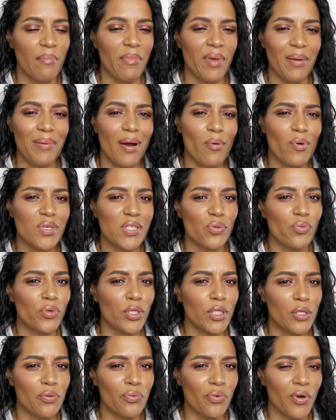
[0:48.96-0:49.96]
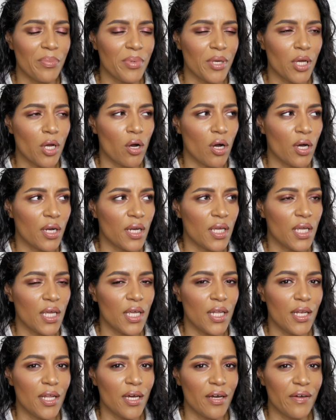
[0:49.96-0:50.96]
Maybe I wasn't really rubbing on it
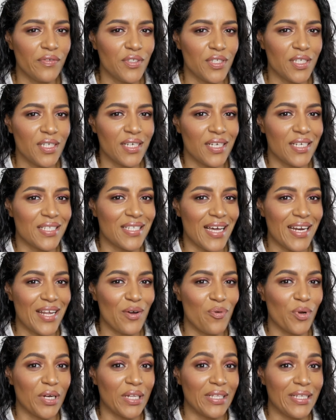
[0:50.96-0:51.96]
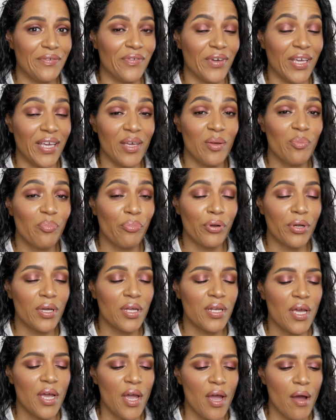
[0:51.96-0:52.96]
enough because I didn't want to leave an
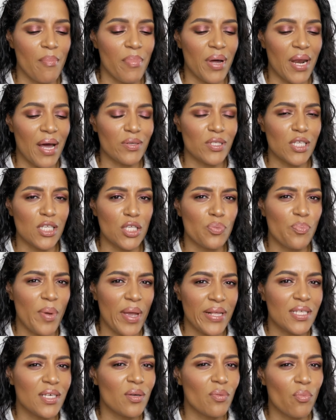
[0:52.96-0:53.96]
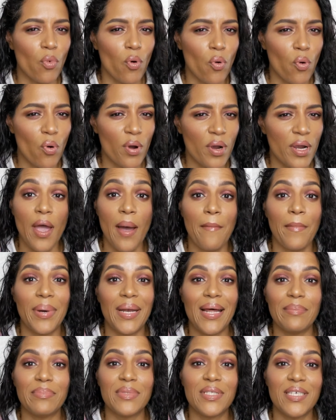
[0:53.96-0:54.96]
imprint, but I was expecting more. But
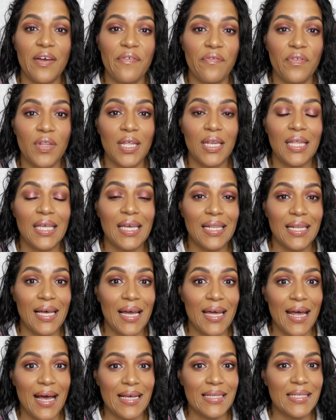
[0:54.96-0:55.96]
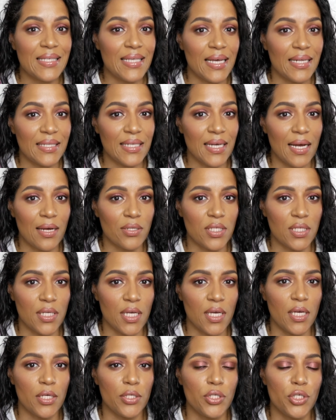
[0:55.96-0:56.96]
I'm definitely glad I sat down
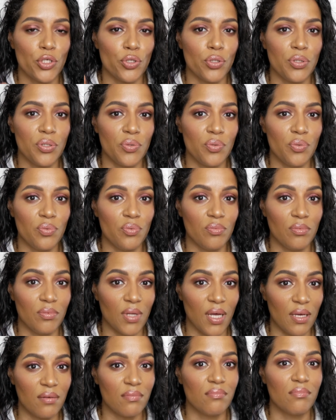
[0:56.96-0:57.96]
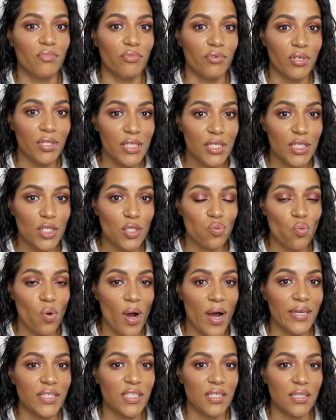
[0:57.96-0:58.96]
today to like really
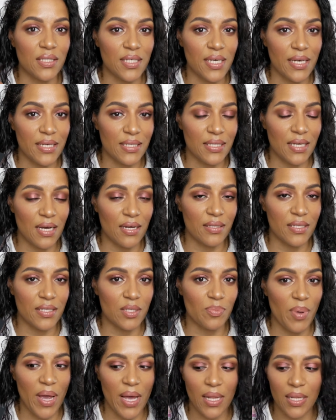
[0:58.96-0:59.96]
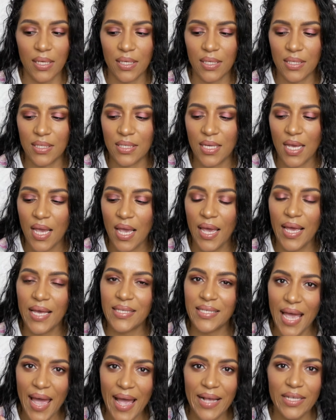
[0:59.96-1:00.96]
swatch and test out this palette, because
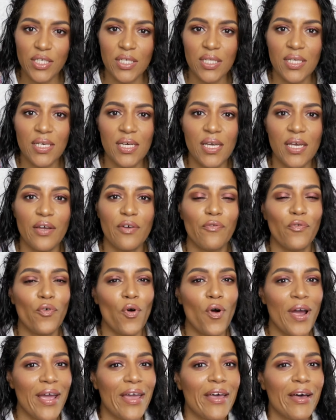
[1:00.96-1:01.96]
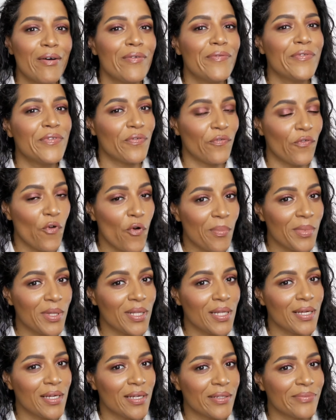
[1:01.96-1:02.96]
it's actually, for e.l.f.'s
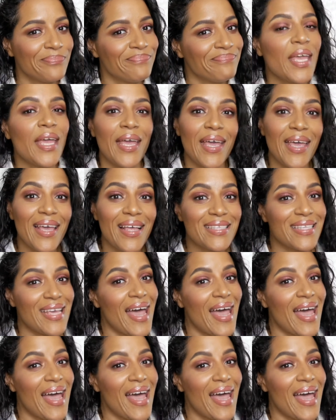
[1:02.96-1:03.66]
formula, it's